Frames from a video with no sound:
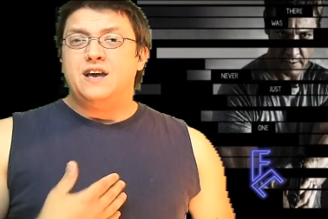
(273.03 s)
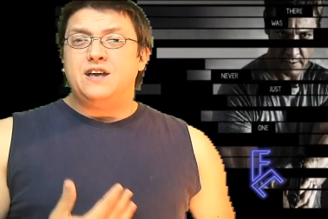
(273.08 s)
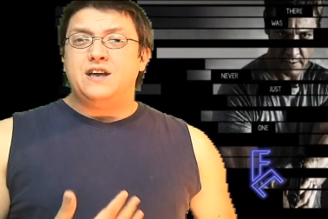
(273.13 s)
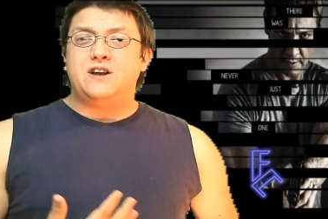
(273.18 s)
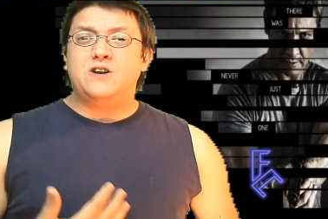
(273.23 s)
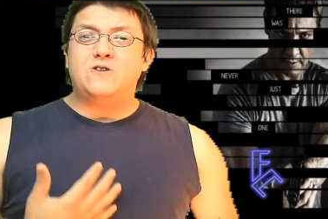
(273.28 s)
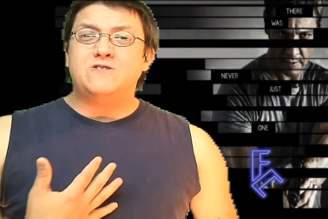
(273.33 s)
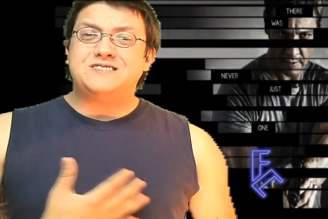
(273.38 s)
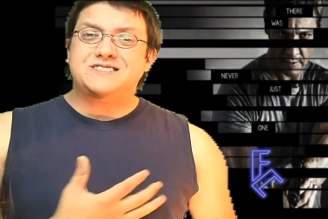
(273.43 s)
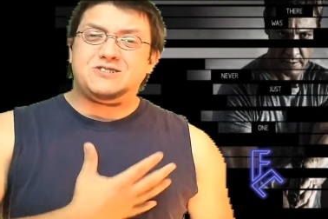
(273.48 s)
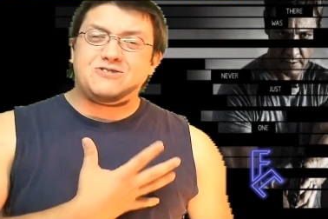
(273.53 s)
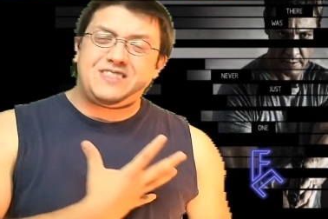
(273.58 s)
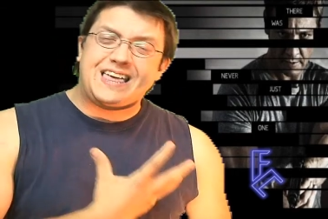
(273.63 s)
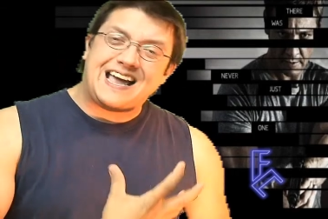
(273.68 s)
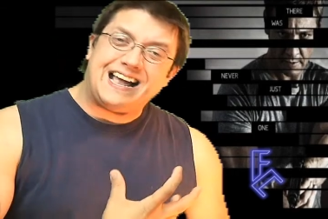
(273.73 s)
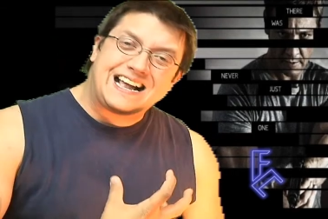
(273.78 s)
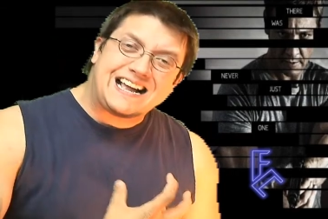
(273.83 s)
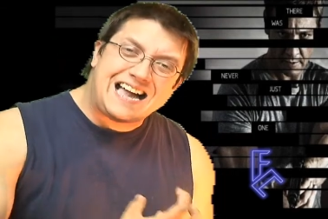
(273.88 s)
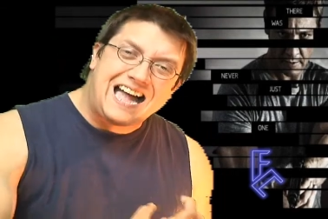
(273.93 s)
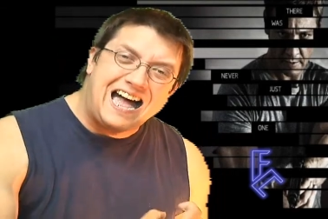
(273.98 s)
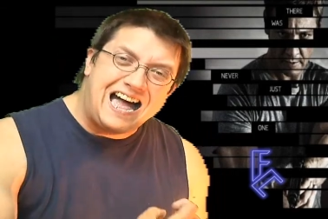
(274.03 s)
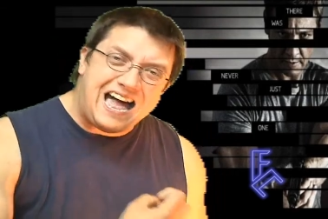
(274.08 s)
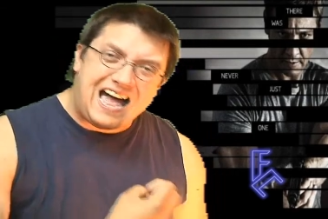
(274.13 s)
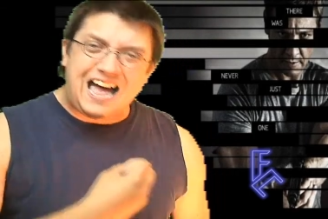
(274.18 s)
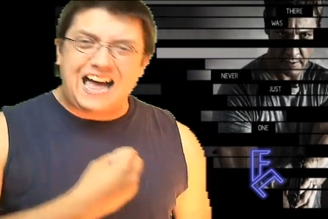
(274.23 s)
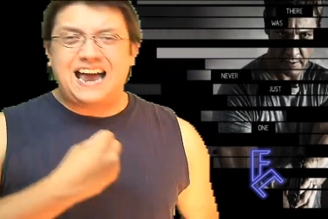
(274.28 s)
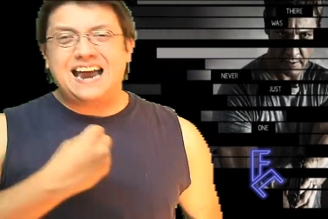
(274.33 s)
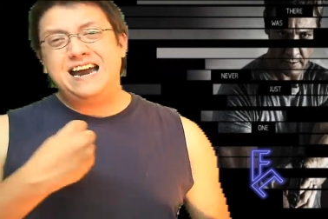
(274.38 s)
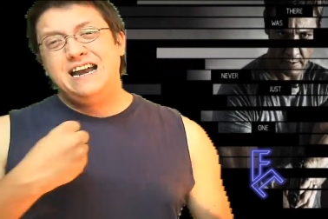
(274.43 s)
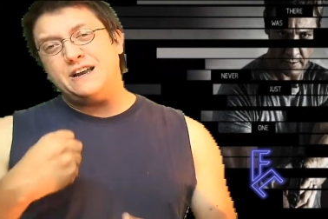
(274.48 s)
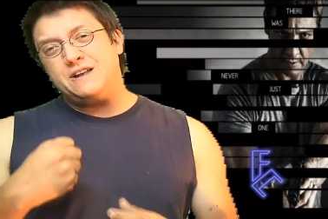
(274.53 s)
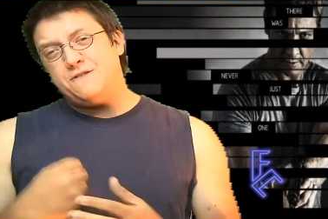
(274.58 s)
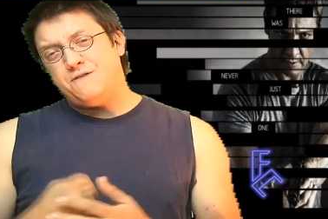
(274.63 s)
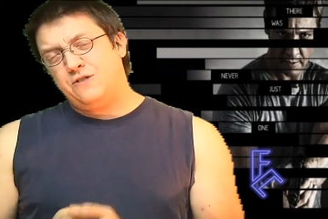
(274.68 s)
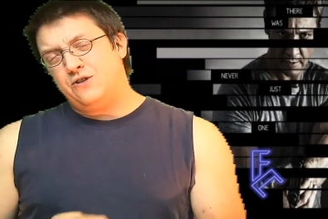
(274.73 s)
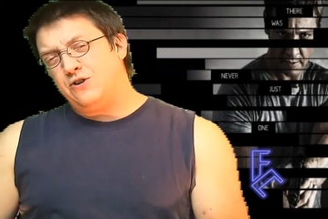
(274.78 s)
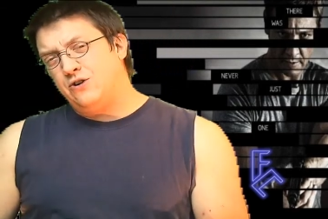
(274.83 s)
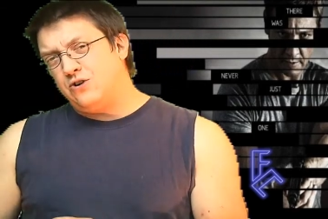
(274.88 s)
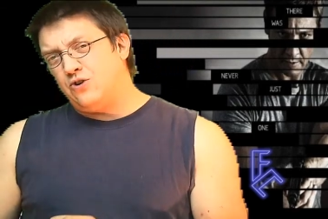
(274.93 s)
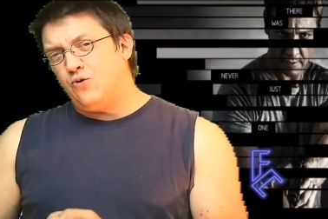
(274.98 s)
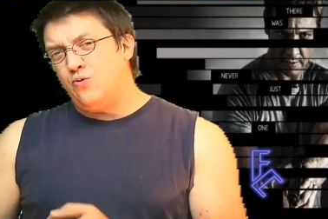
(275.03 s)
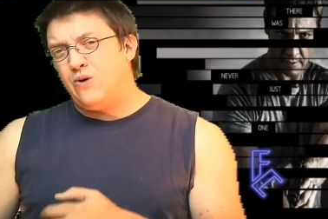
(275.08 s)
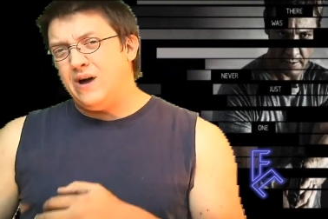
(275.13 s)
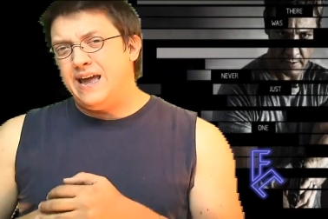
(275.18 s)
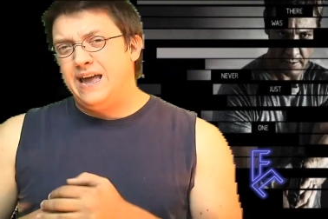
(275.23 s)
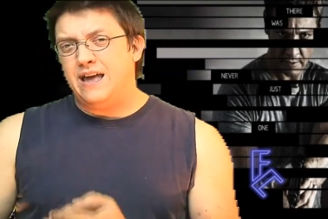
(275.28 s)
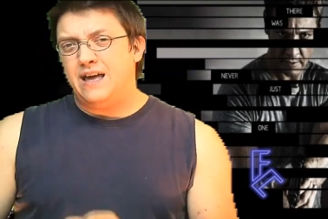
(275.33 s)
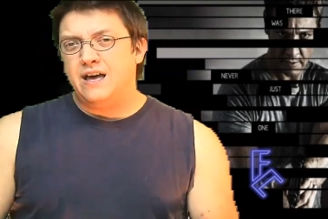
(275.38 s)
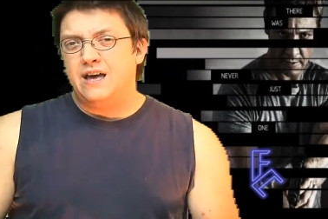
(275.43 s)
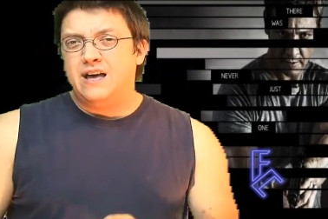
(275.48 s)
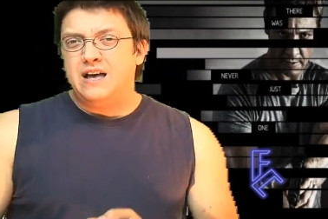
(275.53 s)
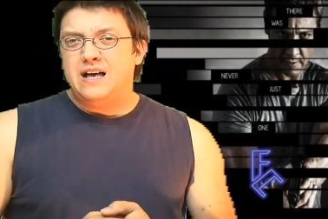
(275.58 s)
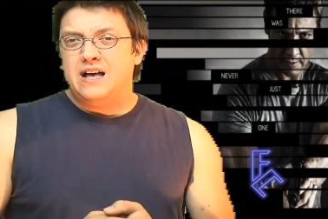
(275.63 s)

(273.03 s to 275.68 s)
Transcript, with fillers: You know, so that kind of took away